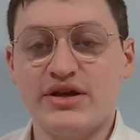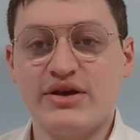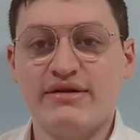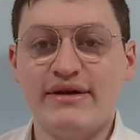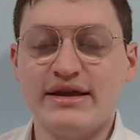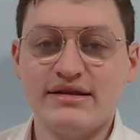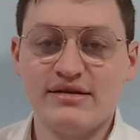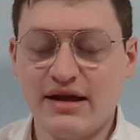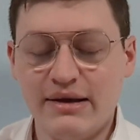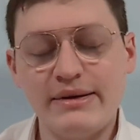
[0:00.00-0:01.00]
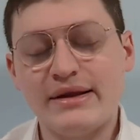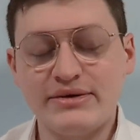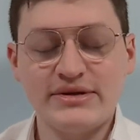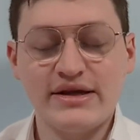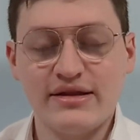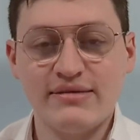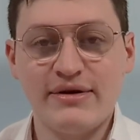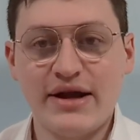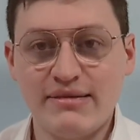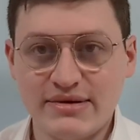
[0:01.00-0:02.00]
Like, you have, like, I was like thinking
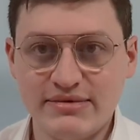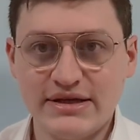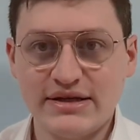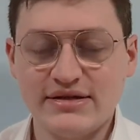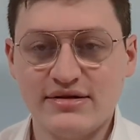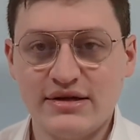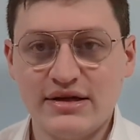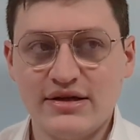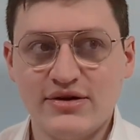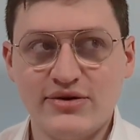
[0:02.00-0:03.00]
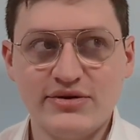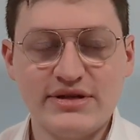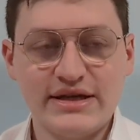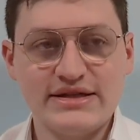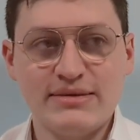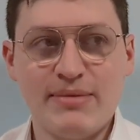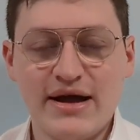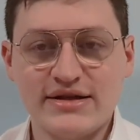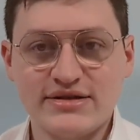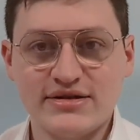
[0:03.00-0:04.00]
about Abraham Lincoln, who is, like, he's a
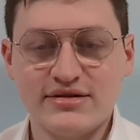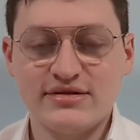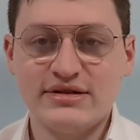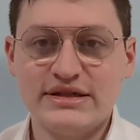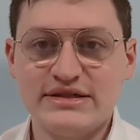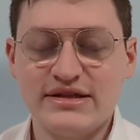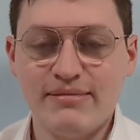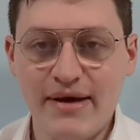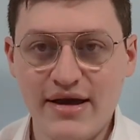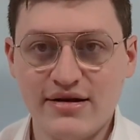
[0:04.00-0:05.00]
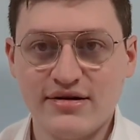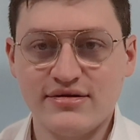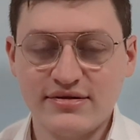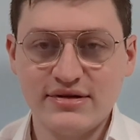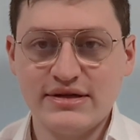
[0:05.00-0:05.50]
boxer, he's a debater.